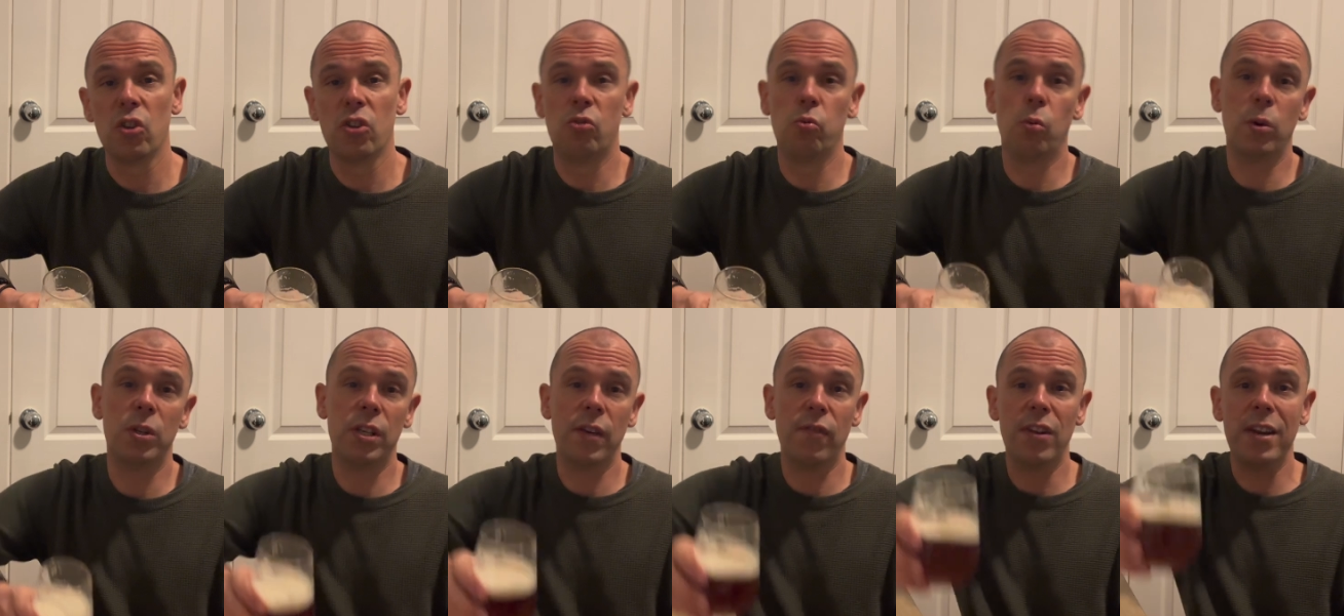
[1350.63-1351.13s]

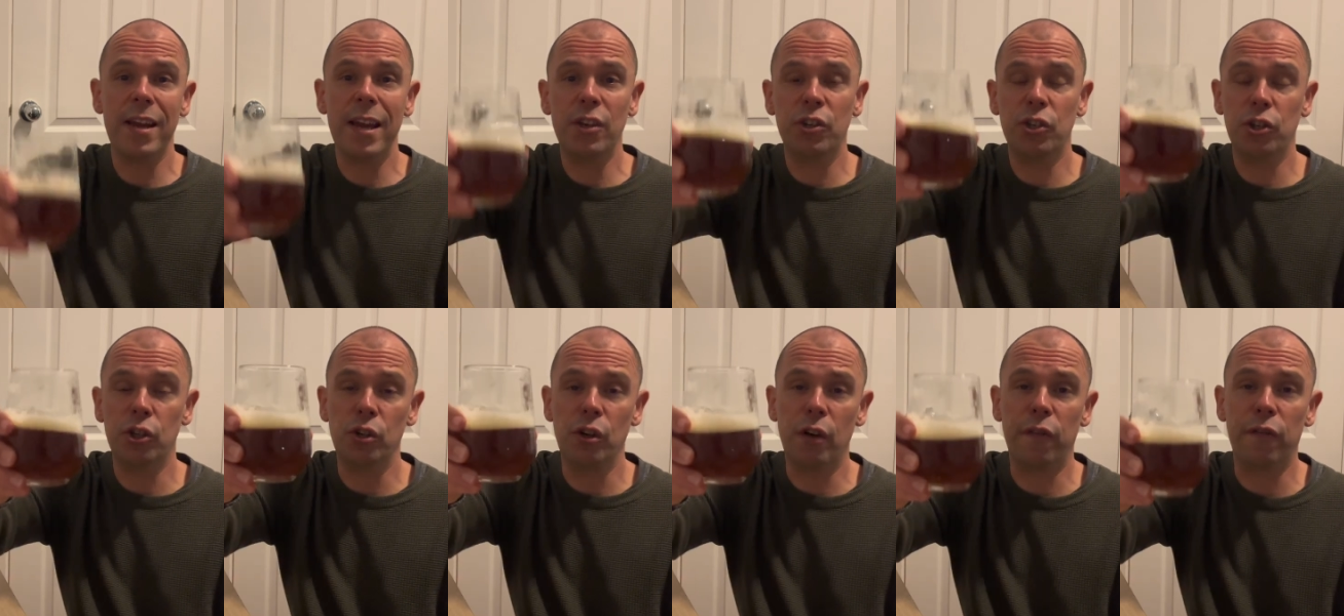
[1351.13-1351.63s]
whichever
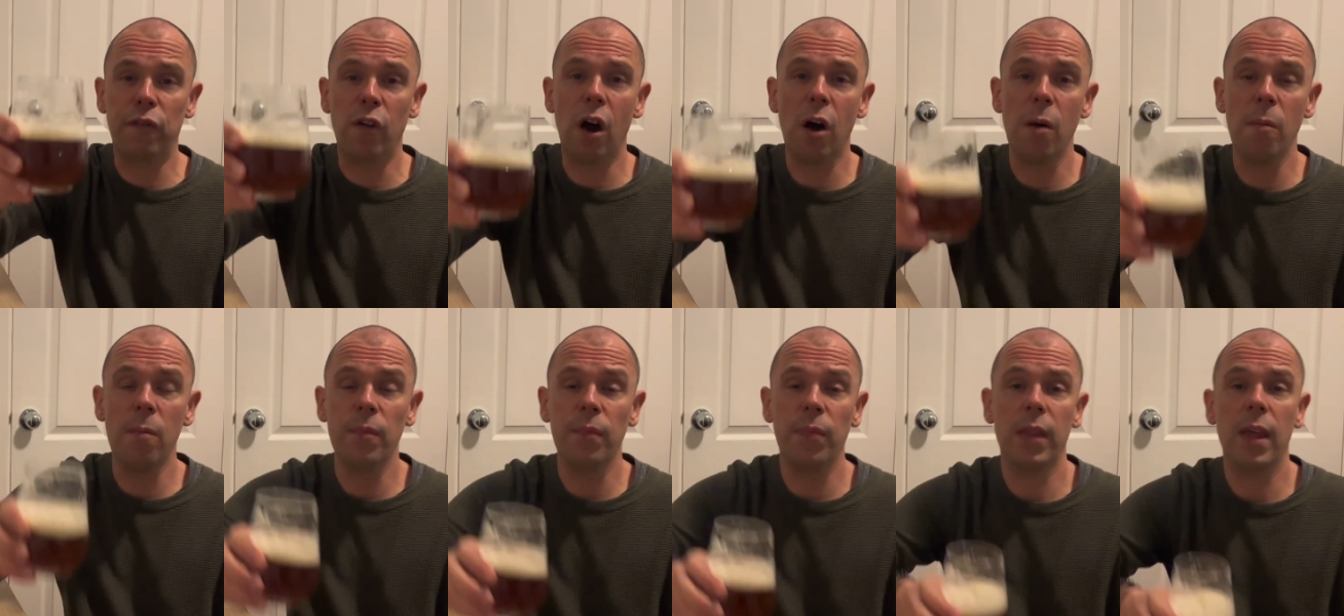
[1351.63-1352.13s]
nation you're
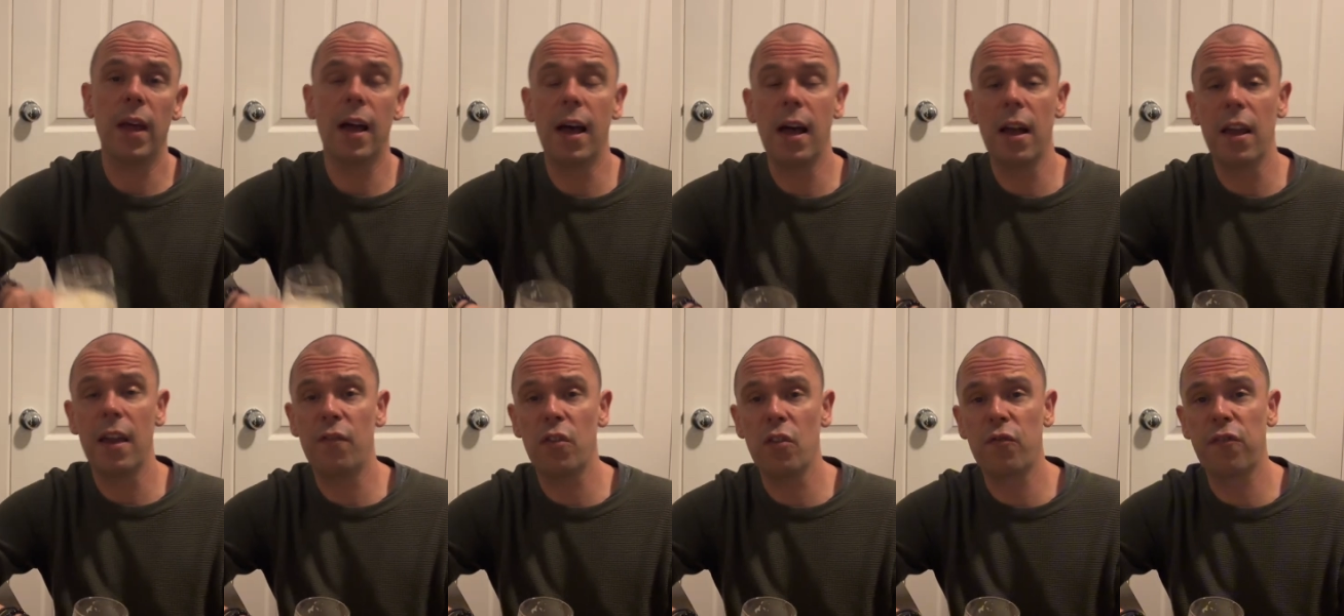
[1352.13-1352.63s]
from,
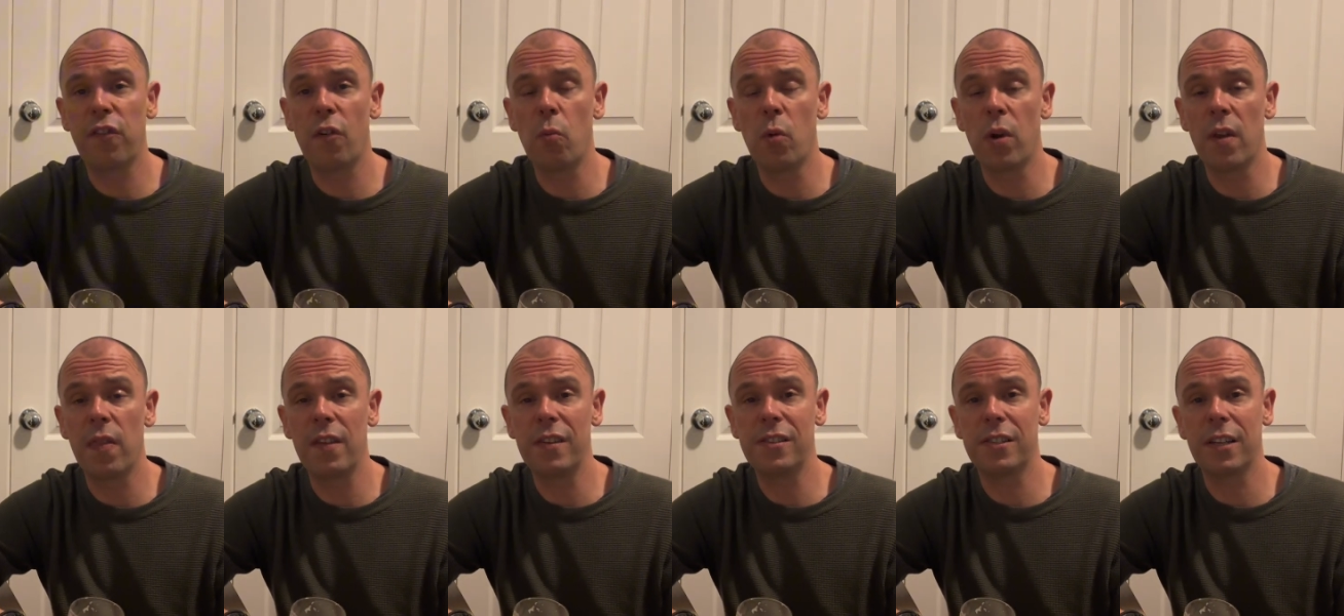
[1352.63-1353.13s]
if you're from
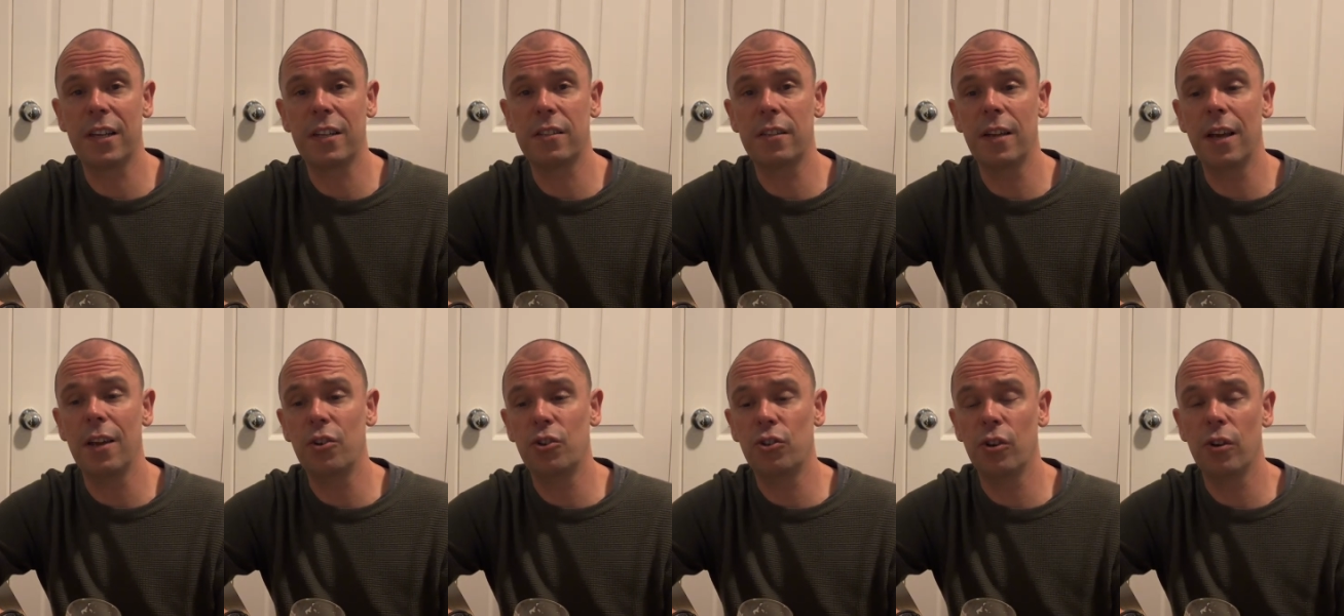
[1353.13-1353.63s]
one of the 6
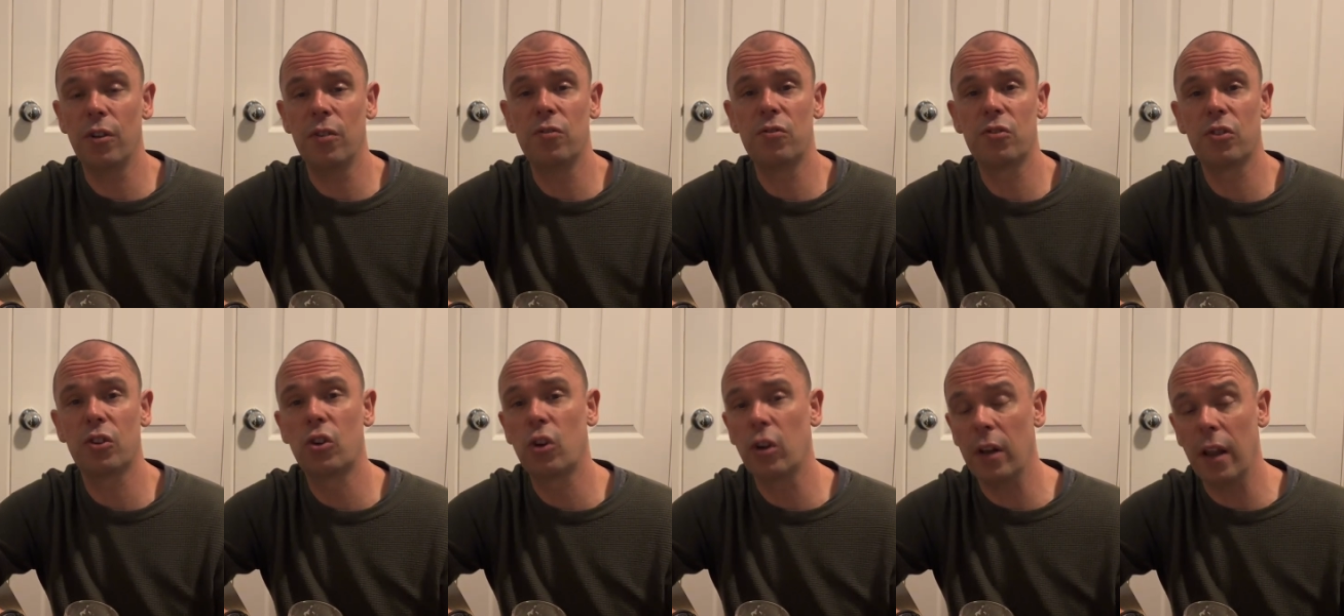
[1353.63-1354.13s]

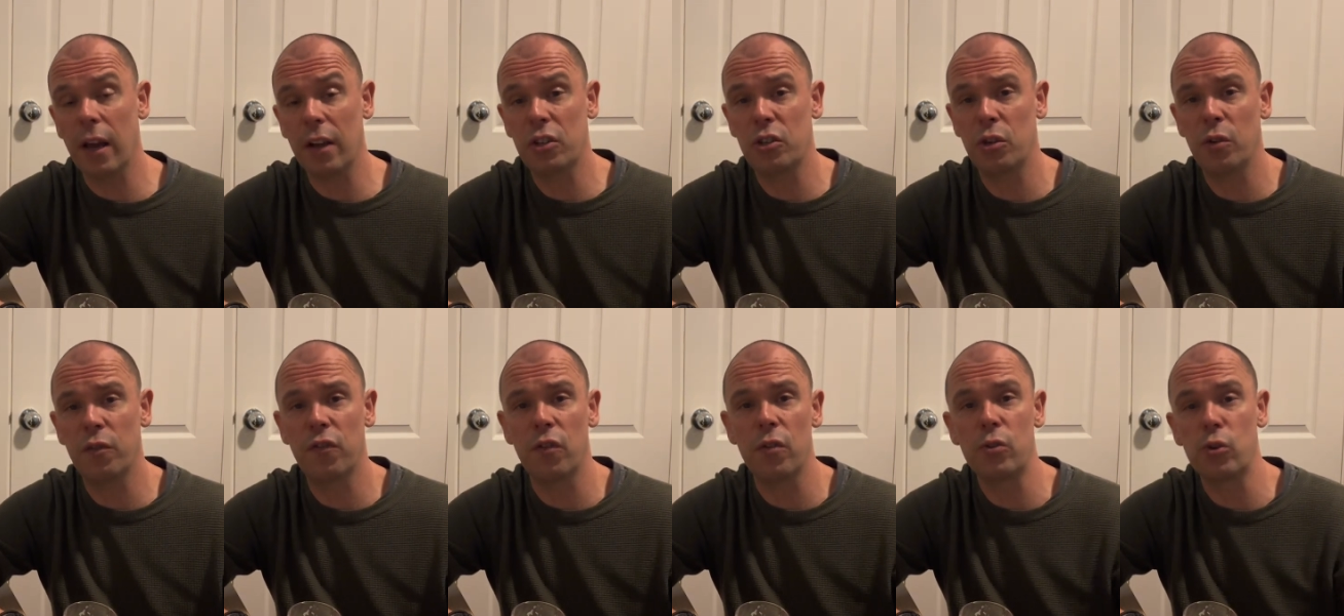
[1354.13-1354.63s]
nations, good luck
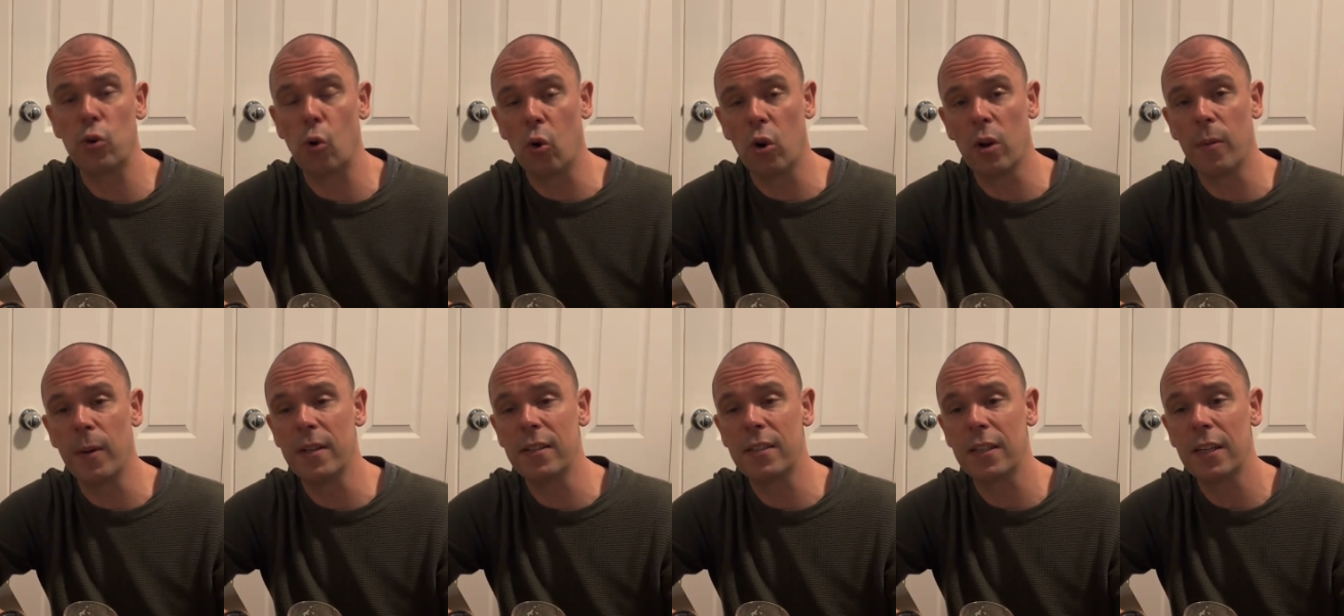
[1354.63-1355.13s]
to you for the
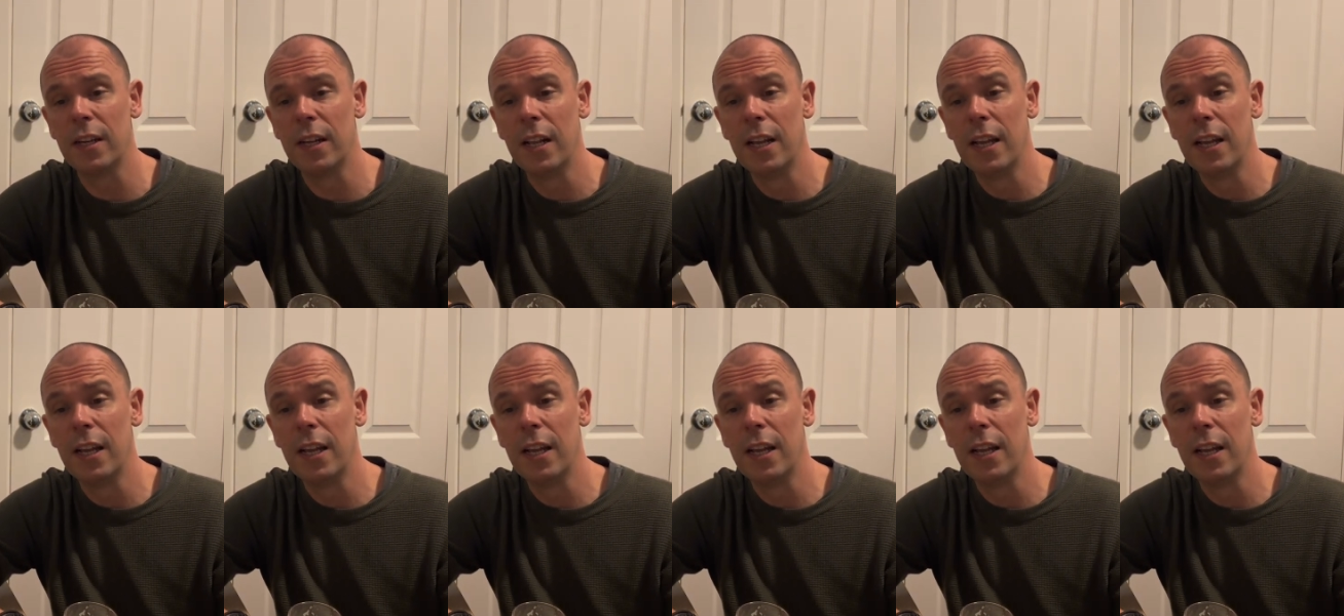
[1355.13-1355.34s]
tournament.